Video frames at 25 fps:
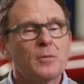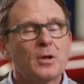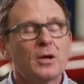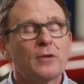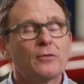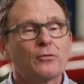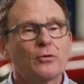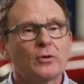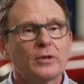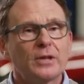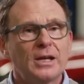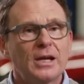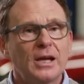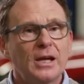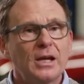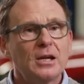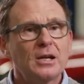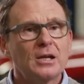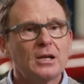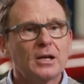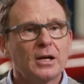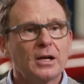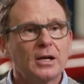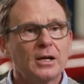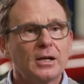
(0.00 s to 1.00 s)
And for the
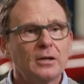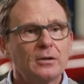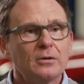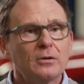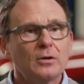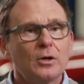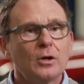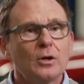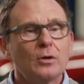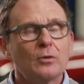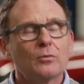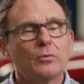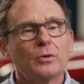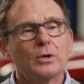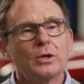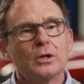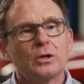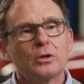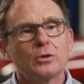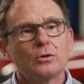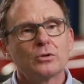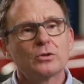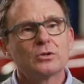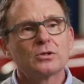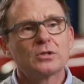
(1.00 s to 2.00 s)
N line, we
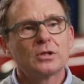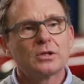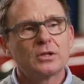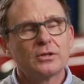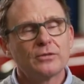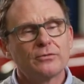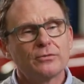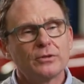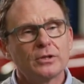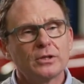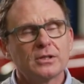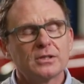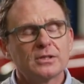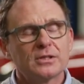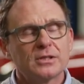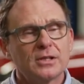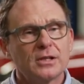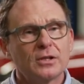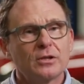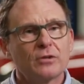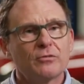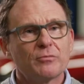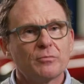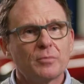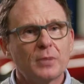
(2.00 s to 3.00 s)
used a different
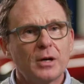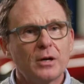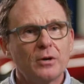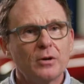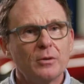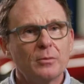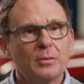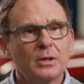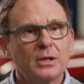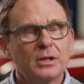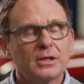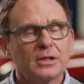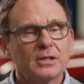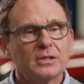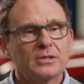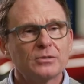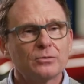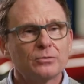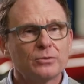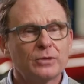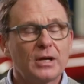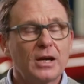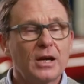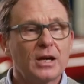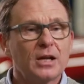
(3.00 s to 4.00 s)
set of parameters
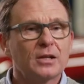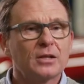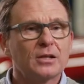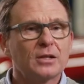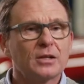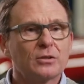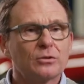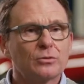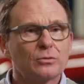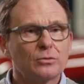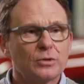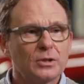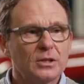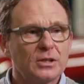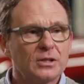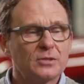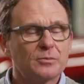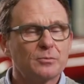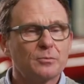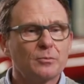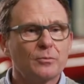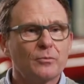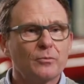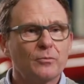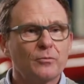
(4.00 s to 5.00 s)
reacting to
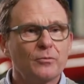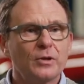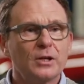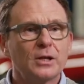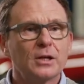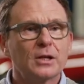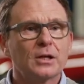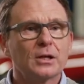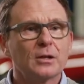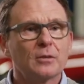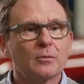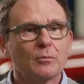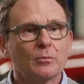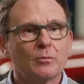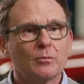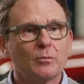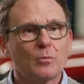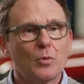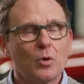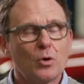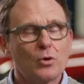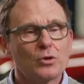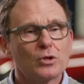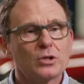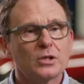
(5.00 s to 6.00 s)
these vehicle
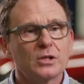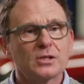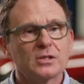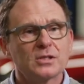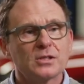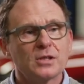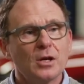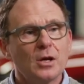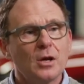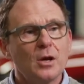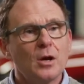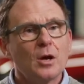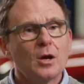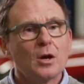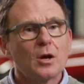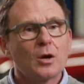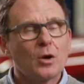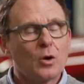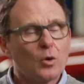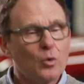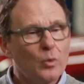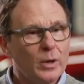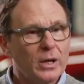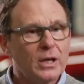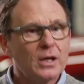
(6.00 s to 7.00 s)
motions
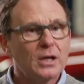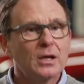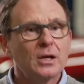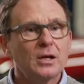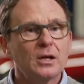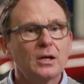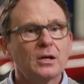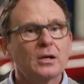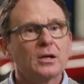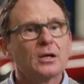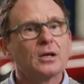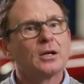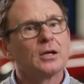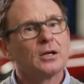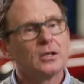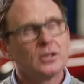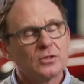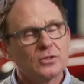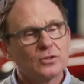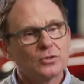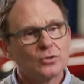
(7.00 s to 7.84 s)
quicker and